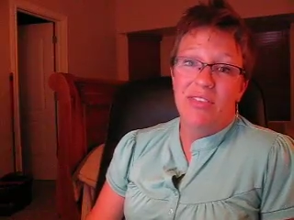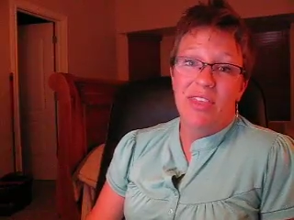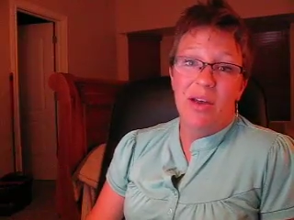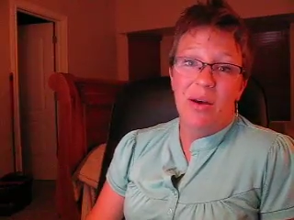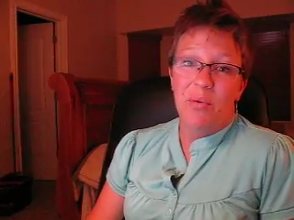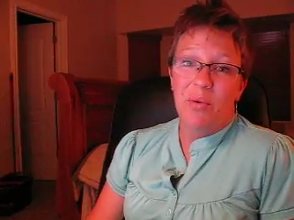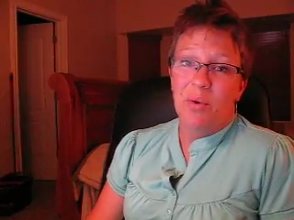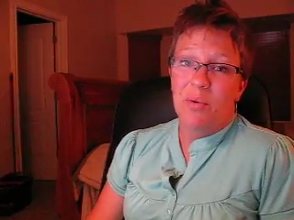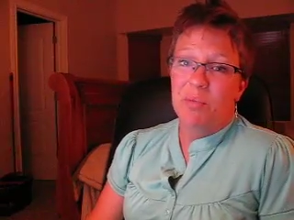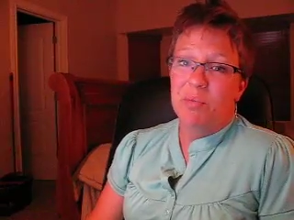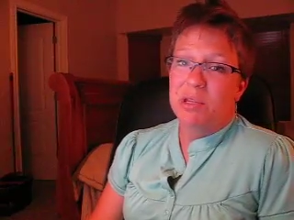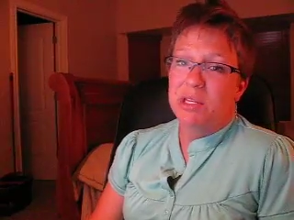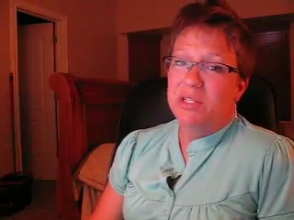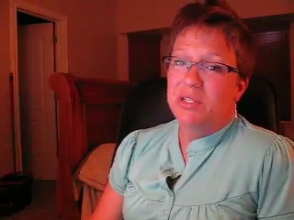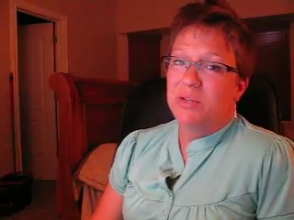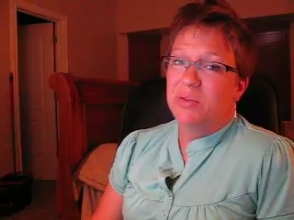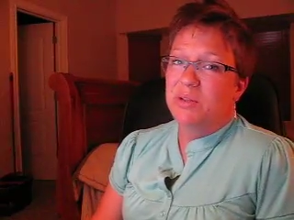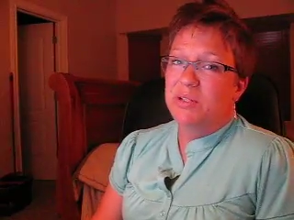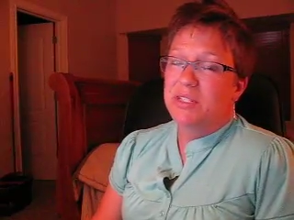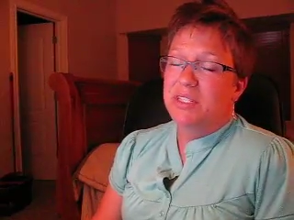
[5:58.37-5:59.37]
That won't be
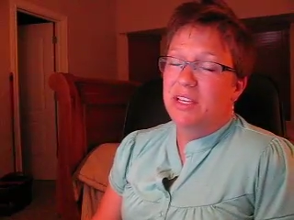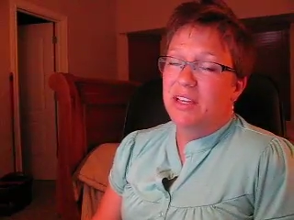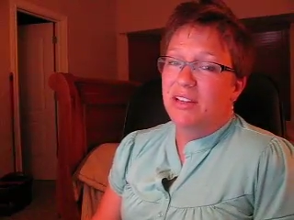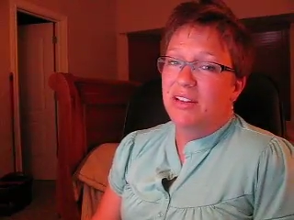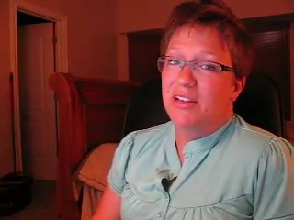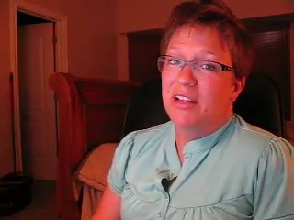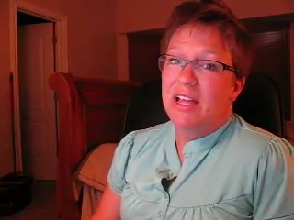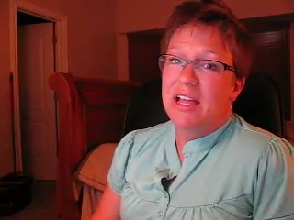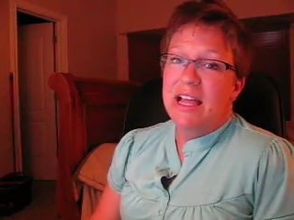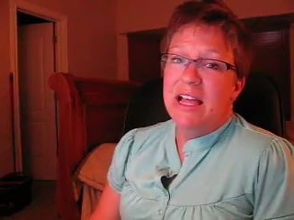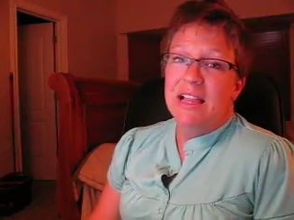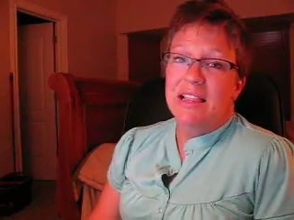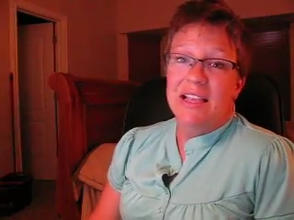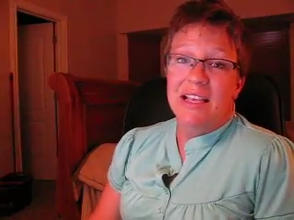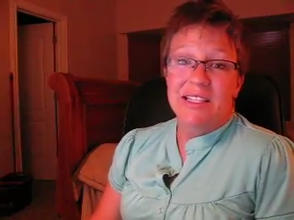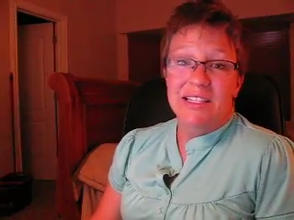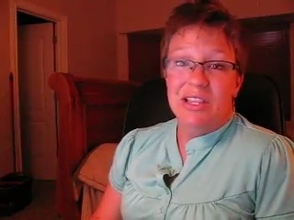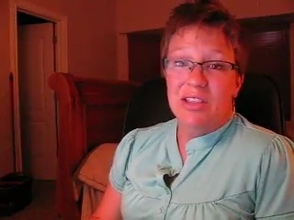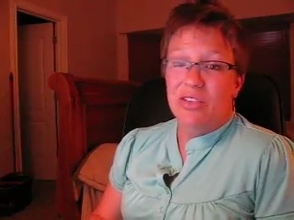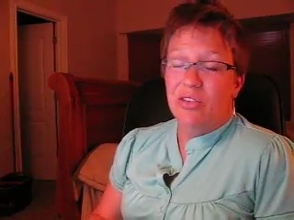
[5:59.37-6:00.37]
due until
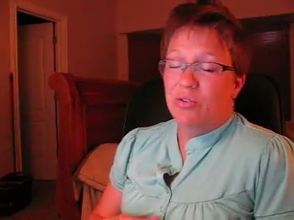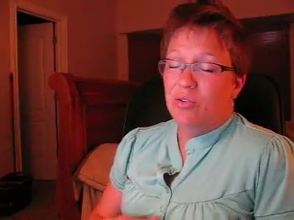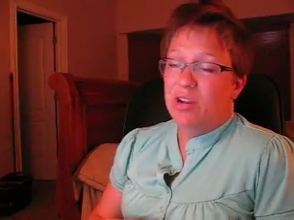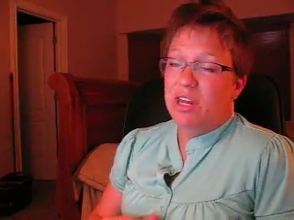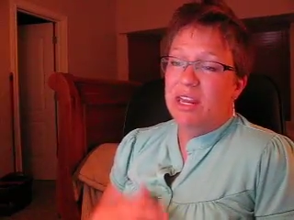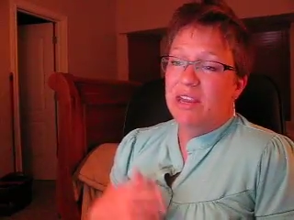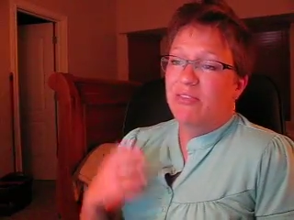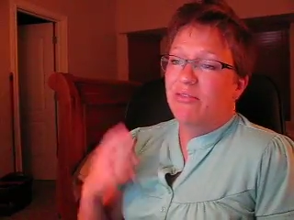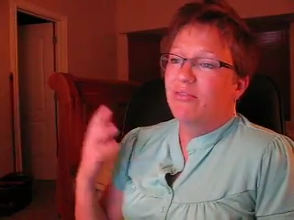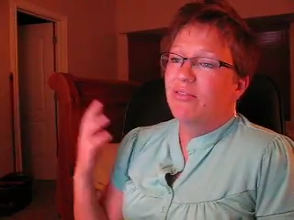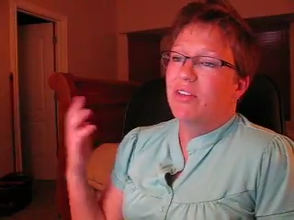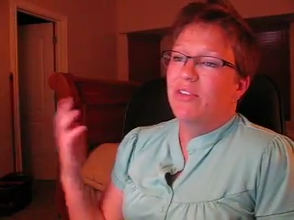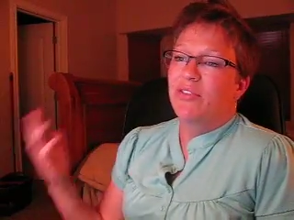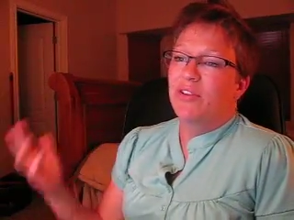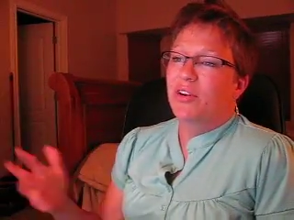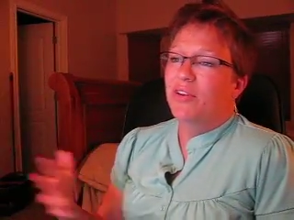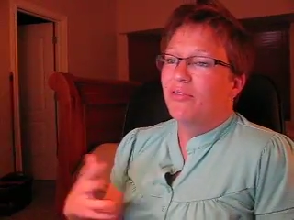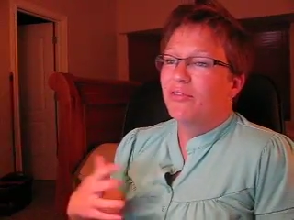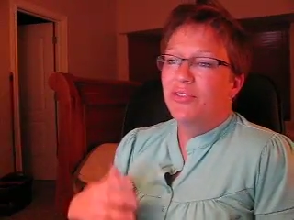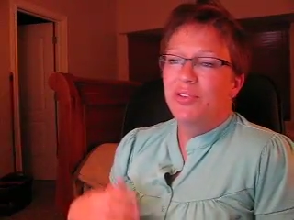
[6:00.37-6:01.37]
lesson 3, and if
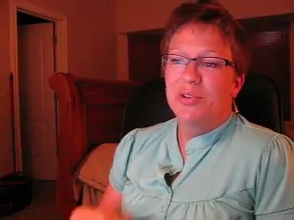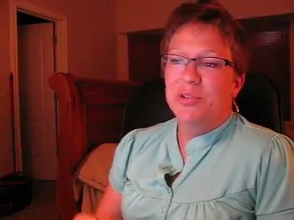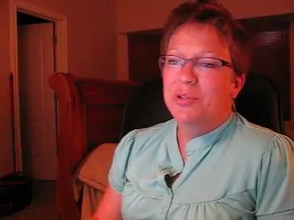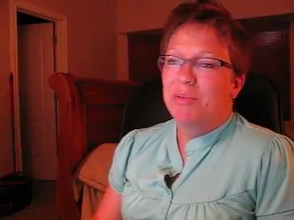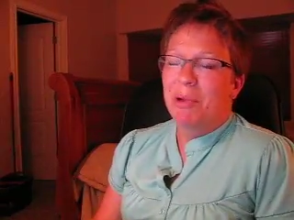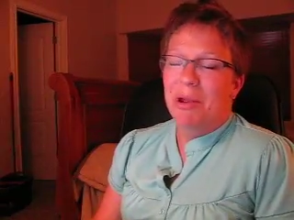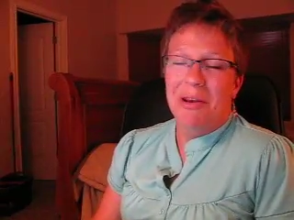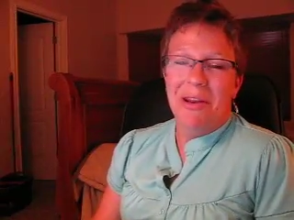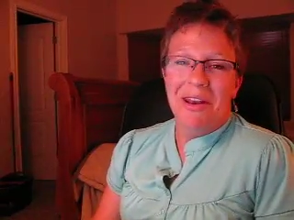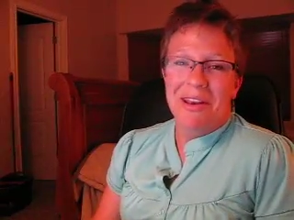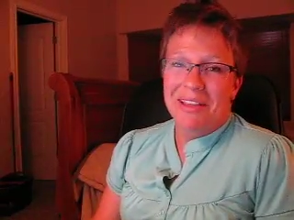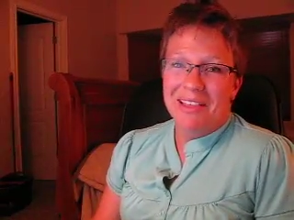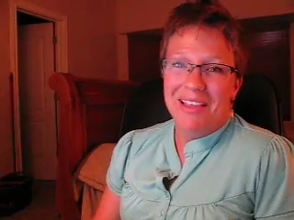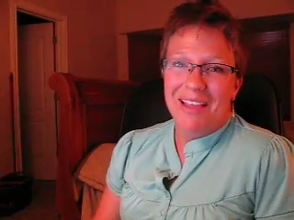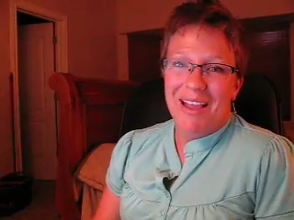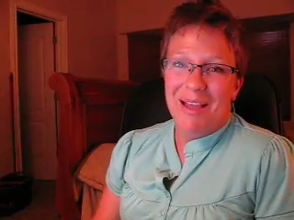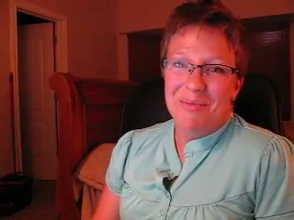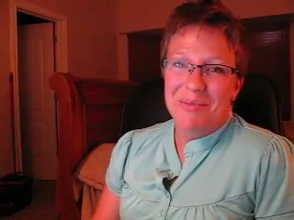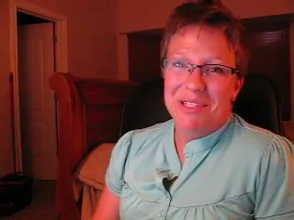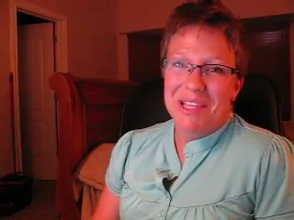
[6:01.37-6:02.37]
you're confused about
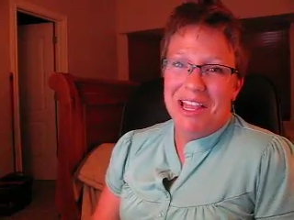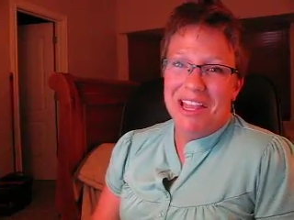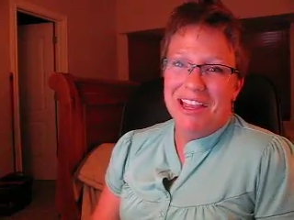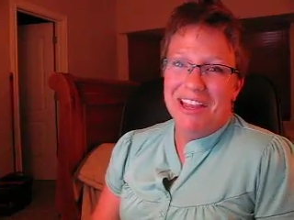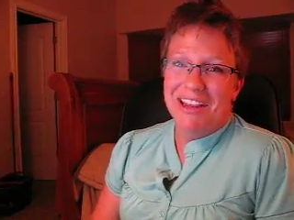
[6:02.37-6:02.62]
anything I'm saying